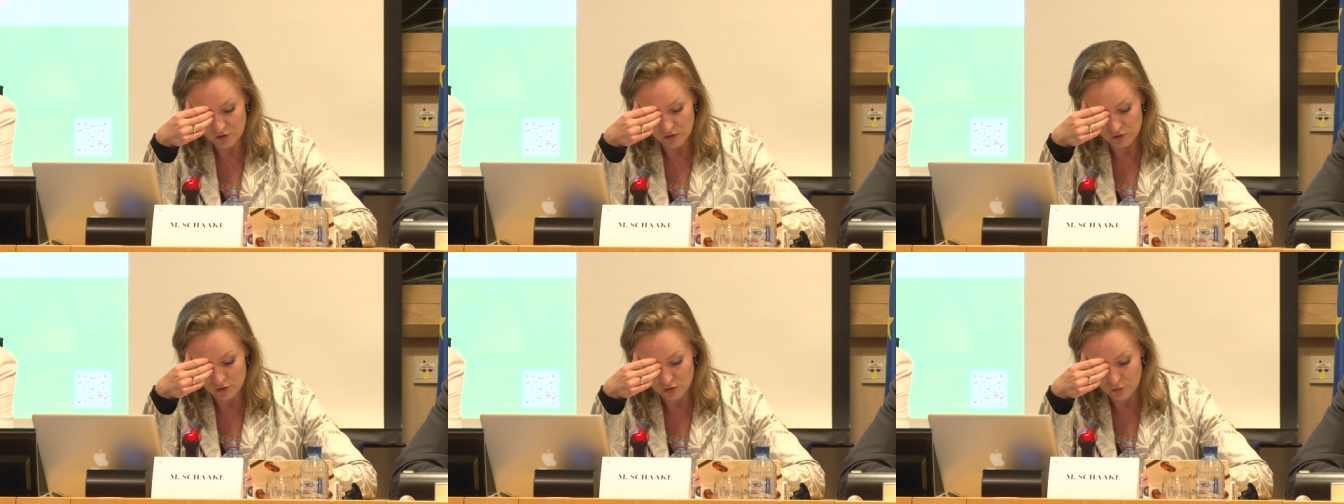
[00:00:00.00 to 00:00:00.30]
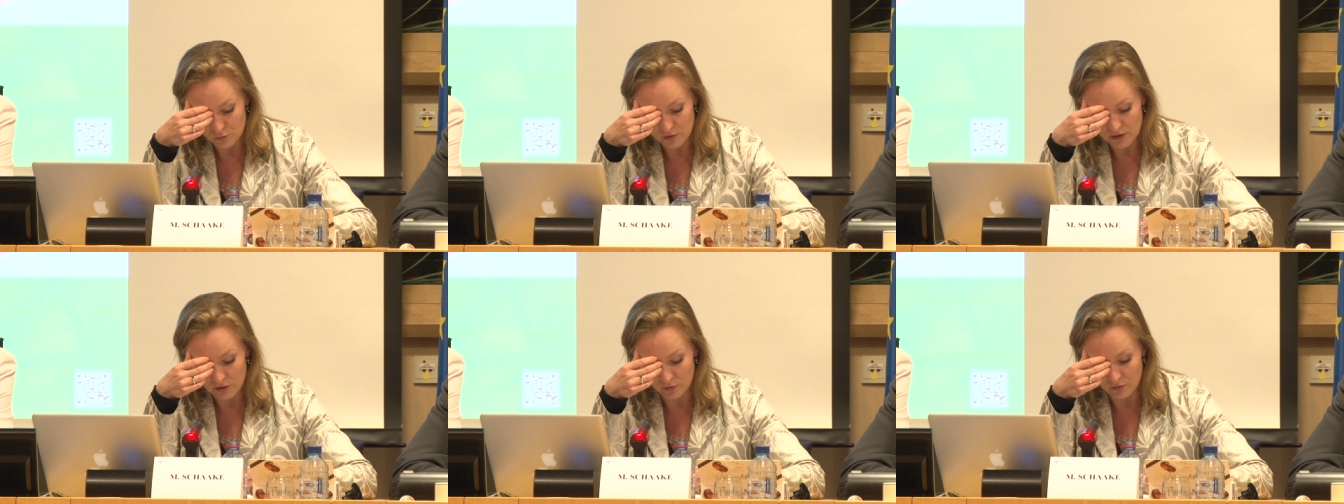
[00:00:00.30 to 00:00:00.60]

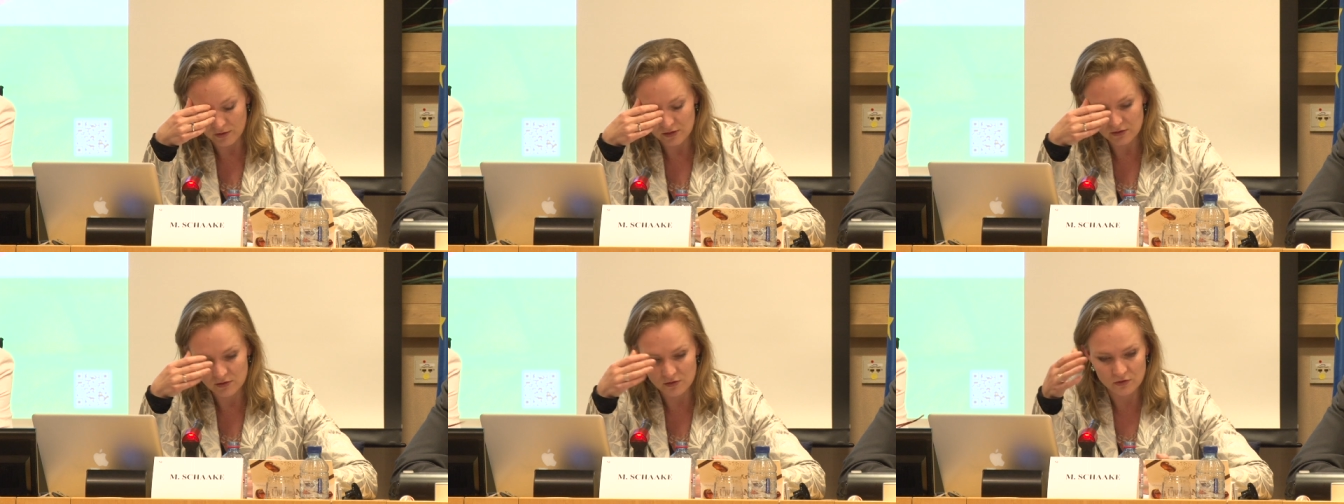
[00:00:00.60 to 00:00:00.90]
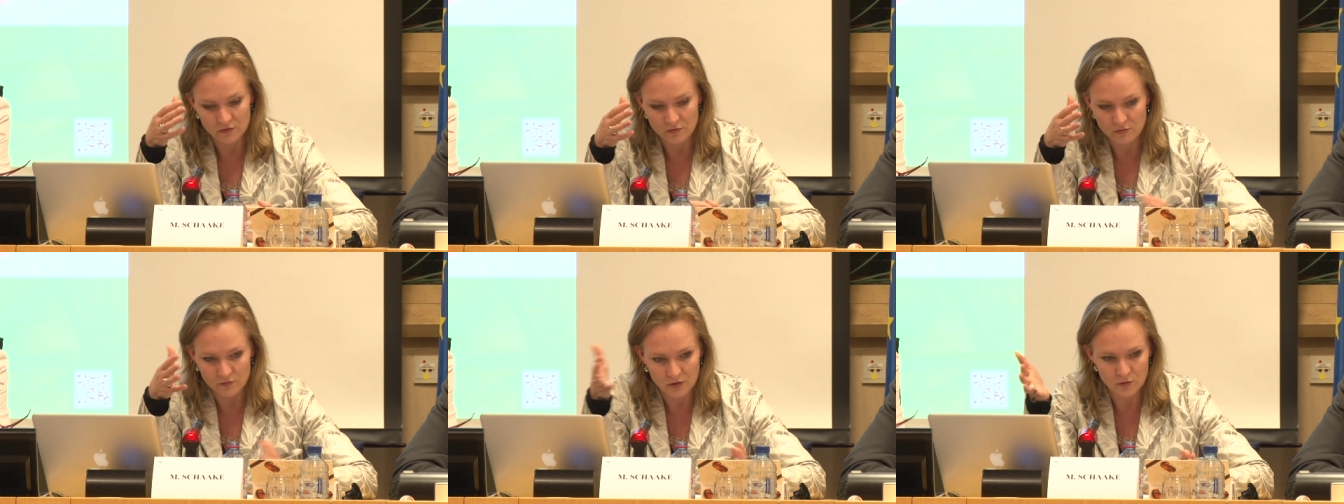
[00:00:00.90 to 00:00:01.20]
also real. And this
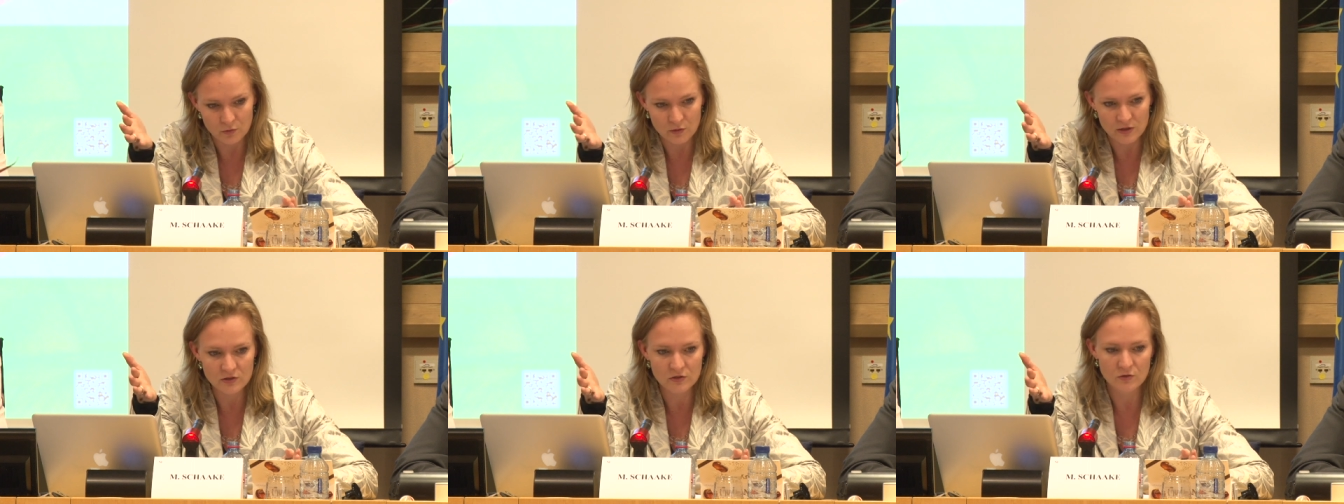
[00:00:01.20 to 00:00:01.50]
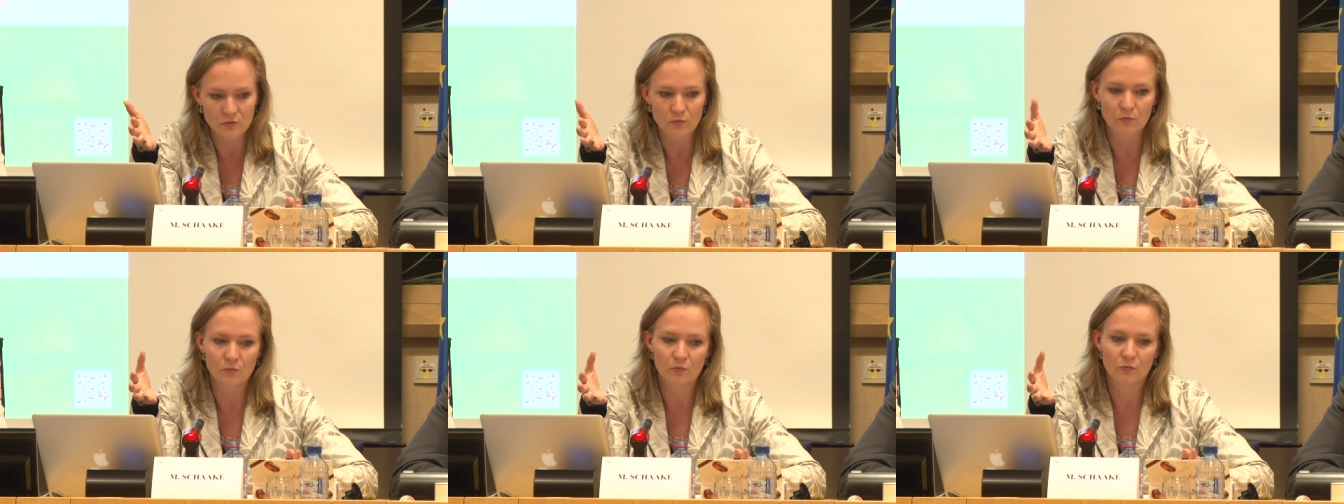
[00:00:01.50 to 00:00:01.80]
is a
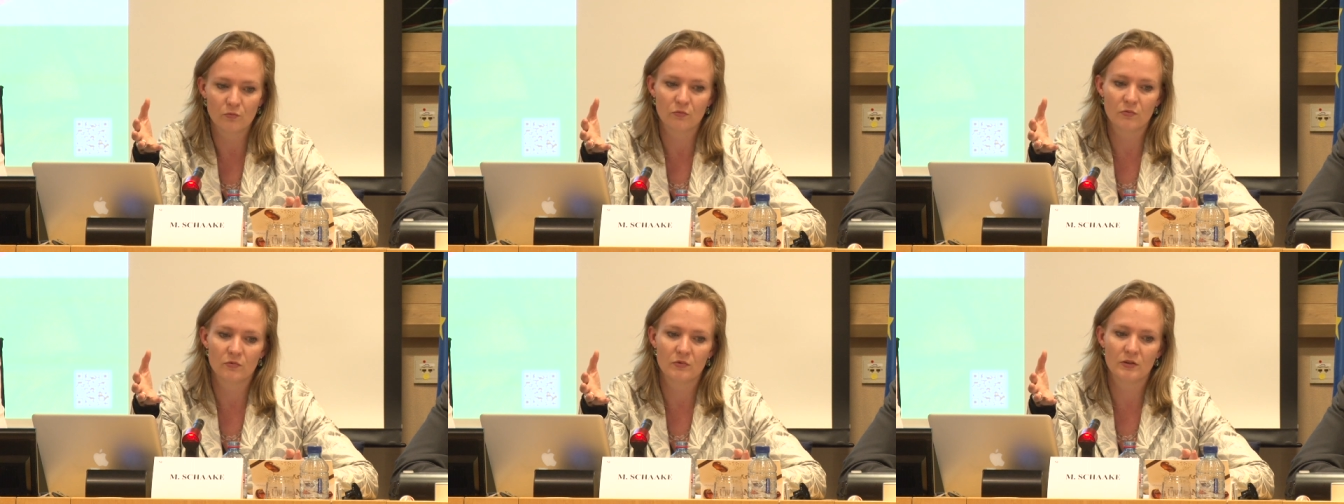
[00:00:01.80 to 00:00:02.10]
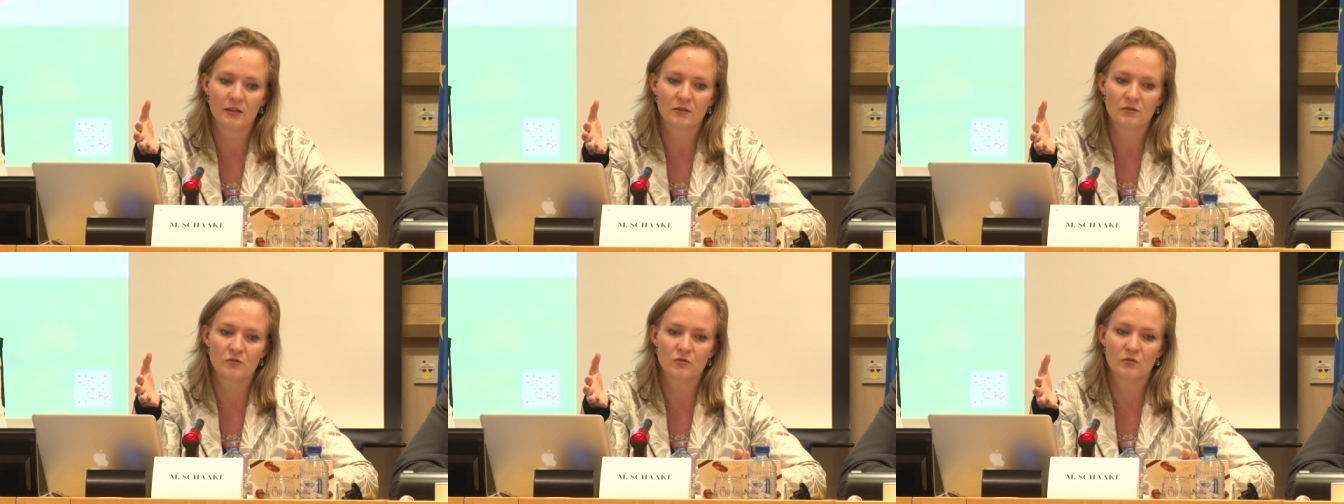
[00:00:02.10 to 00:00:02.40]
question
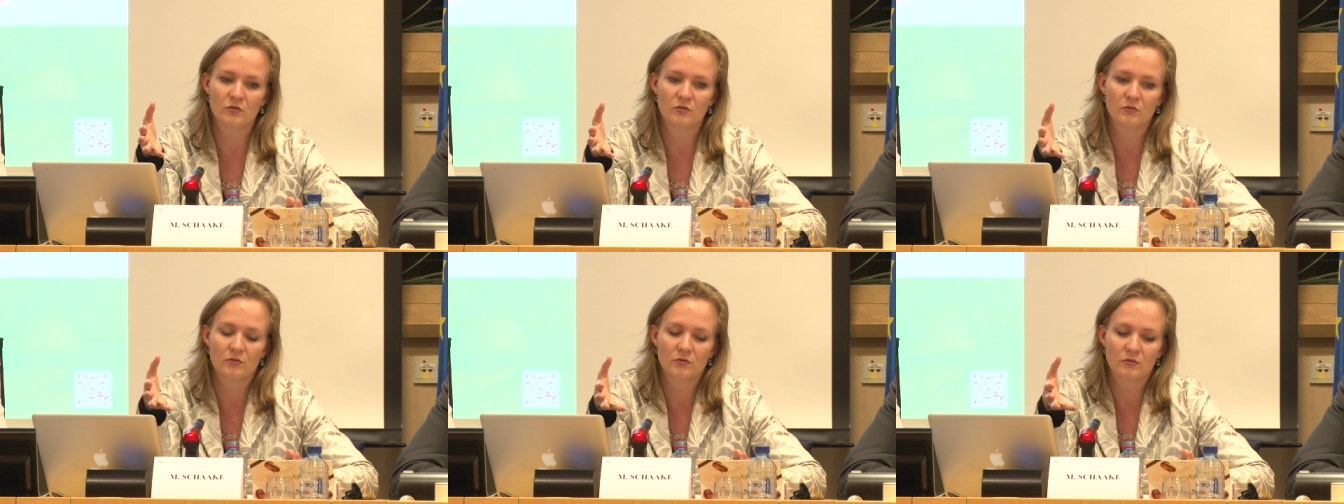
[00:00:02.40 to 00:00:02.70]
that